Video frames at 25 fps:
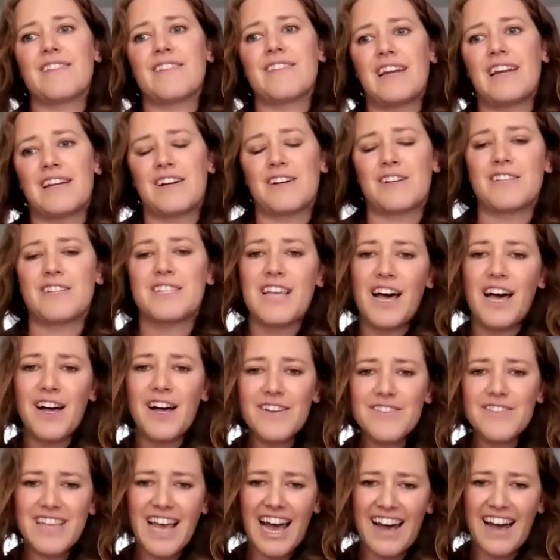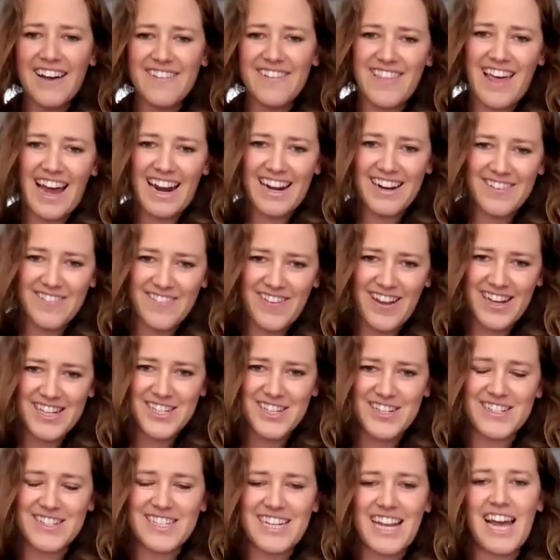letting ourselves have that
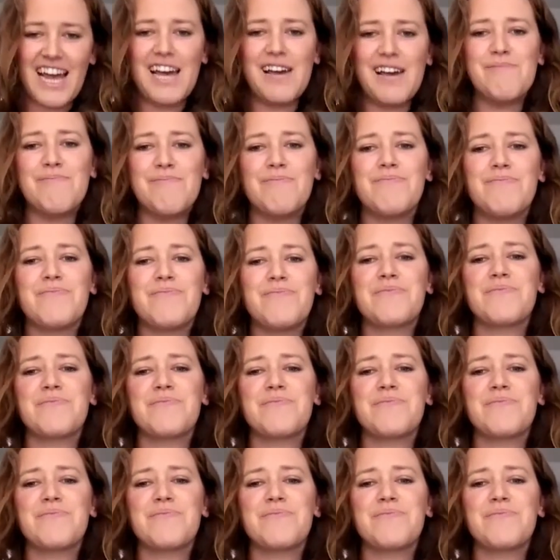adventure time.